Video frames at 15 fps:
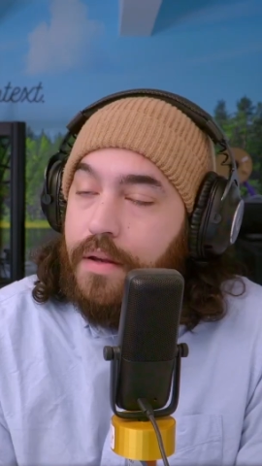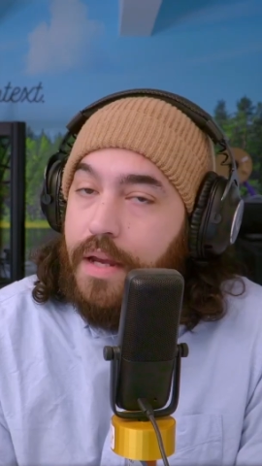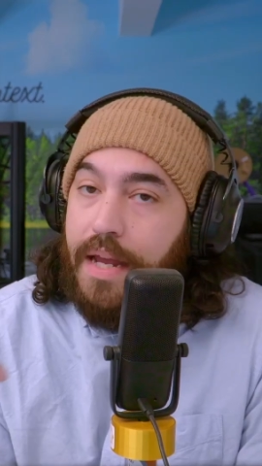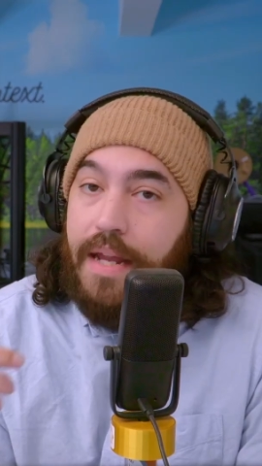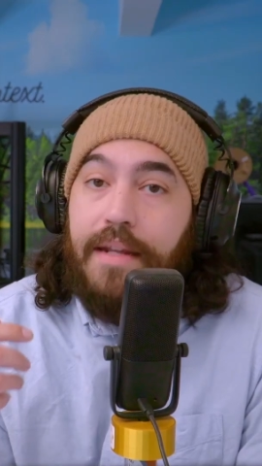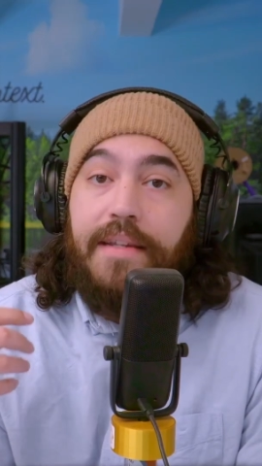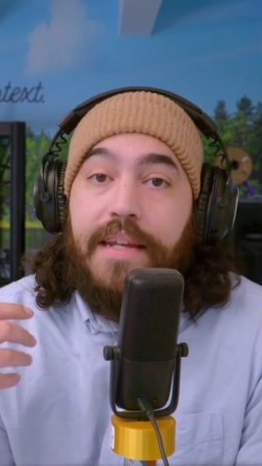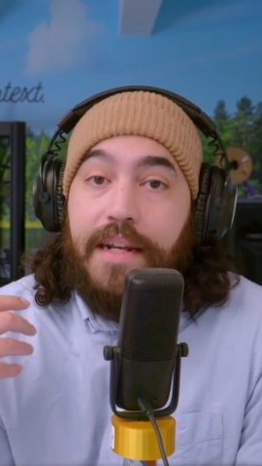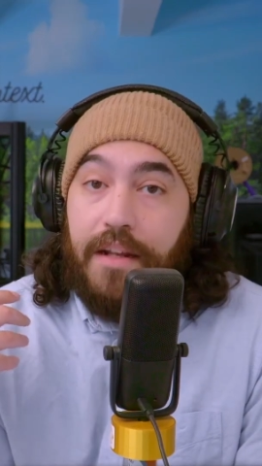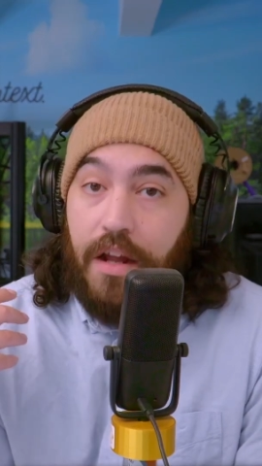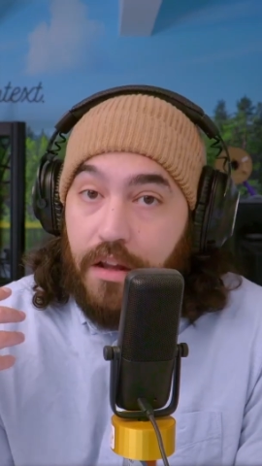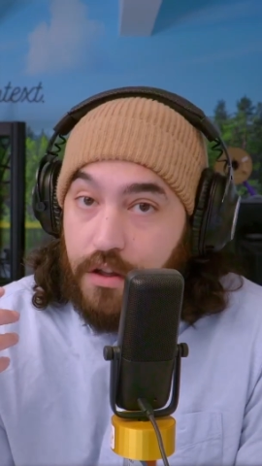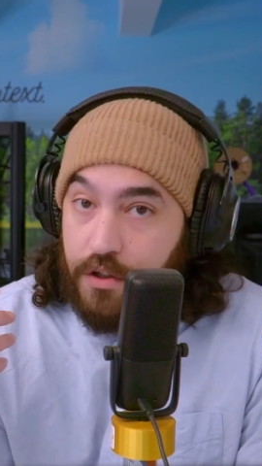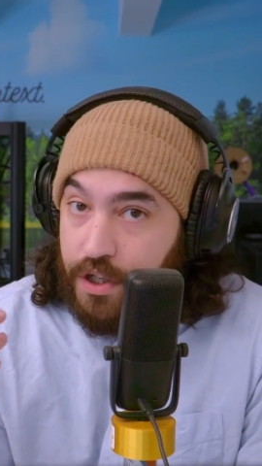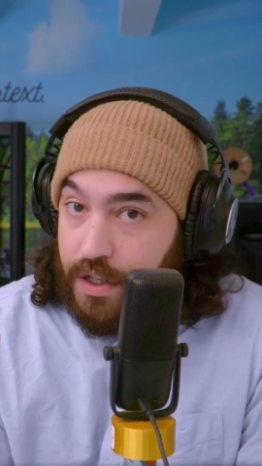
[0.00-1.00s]
In
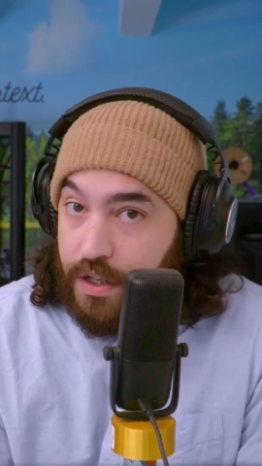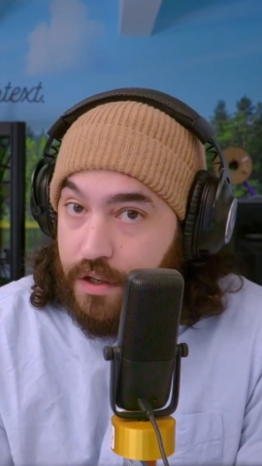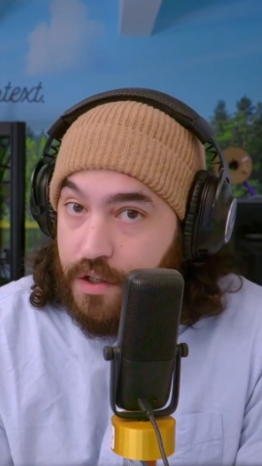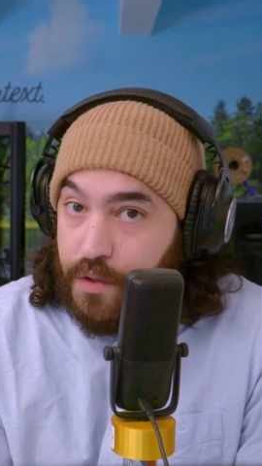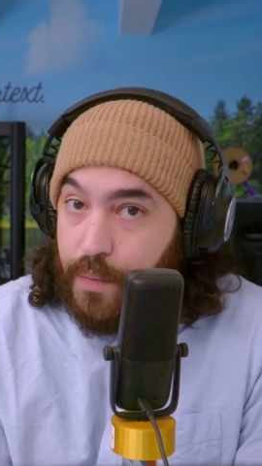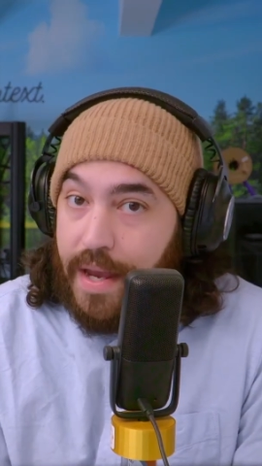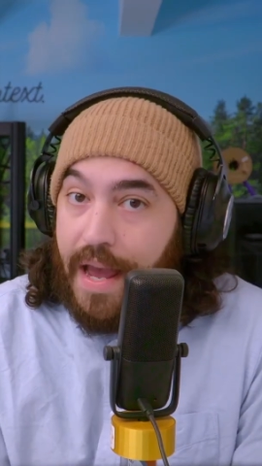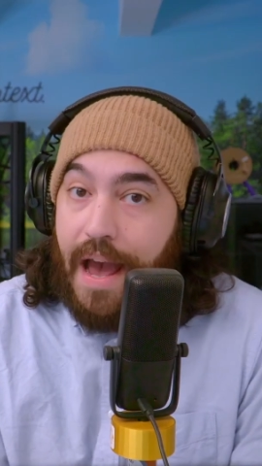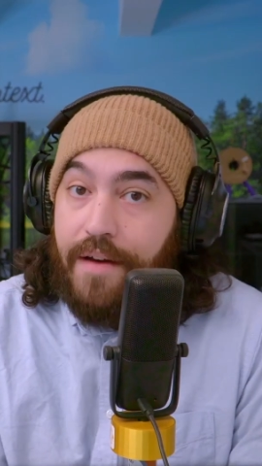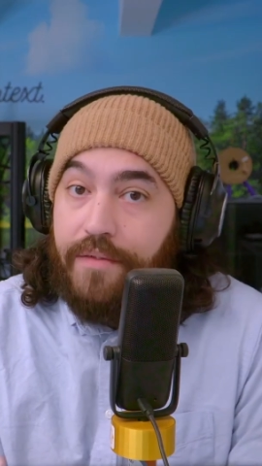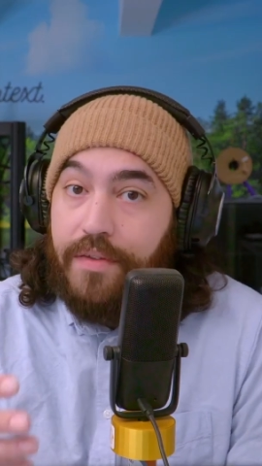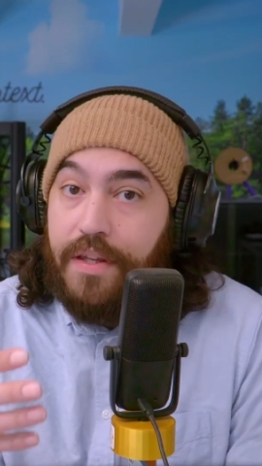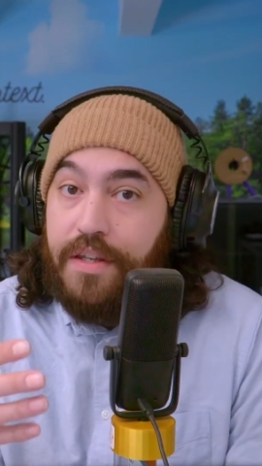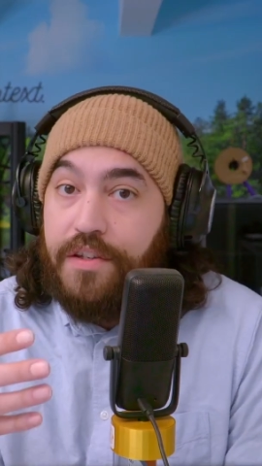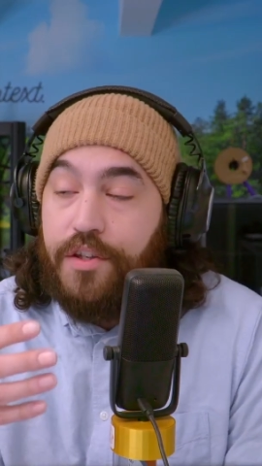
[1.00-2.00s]
technology news, we
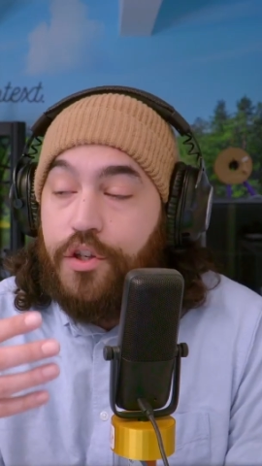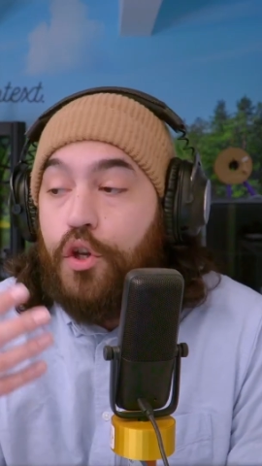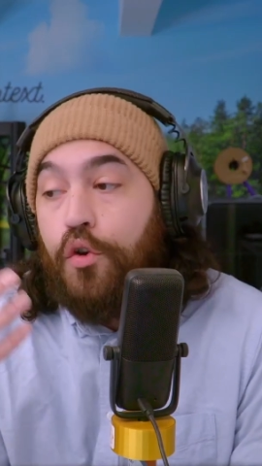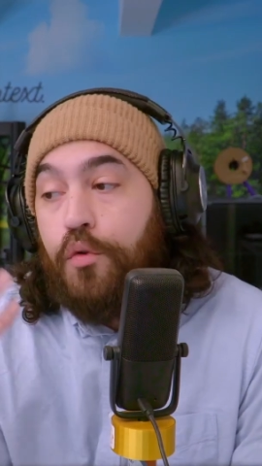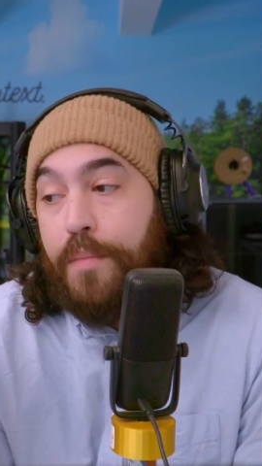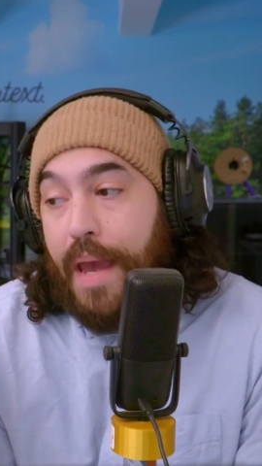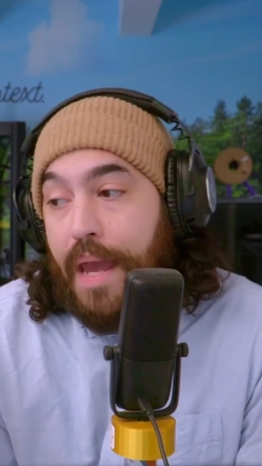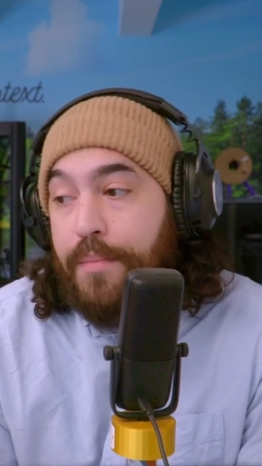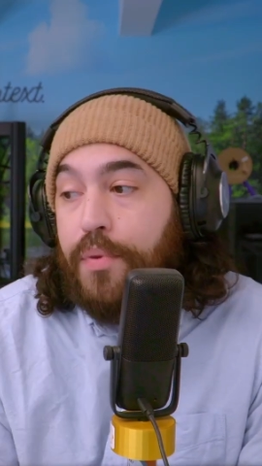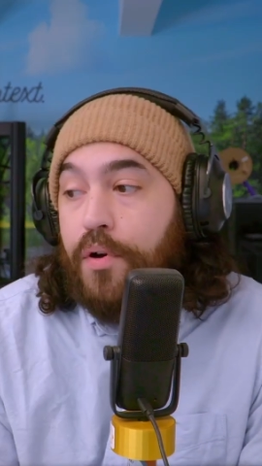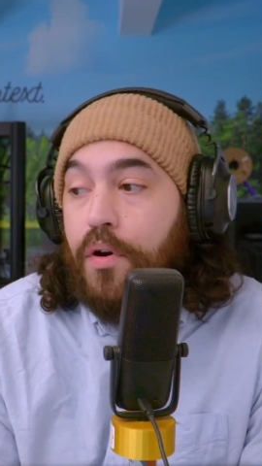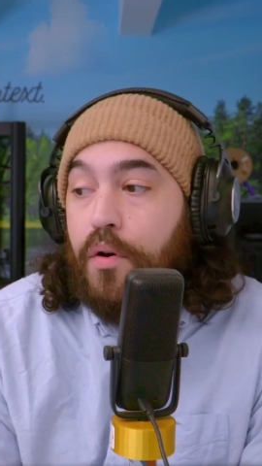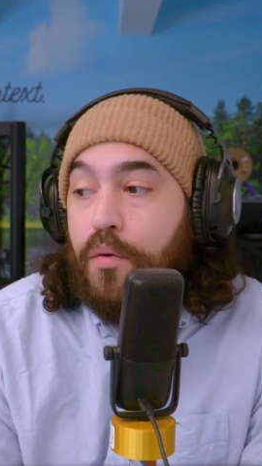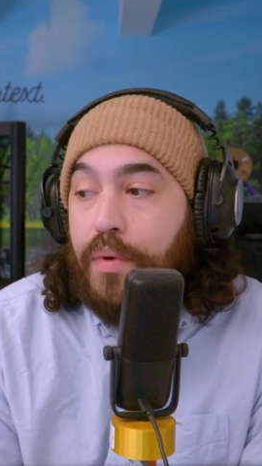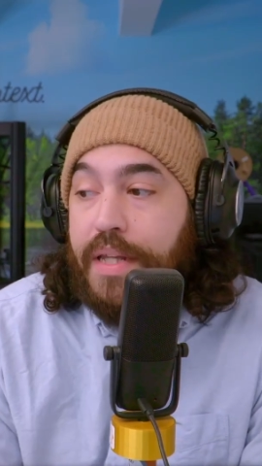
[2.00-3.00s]
have this new paper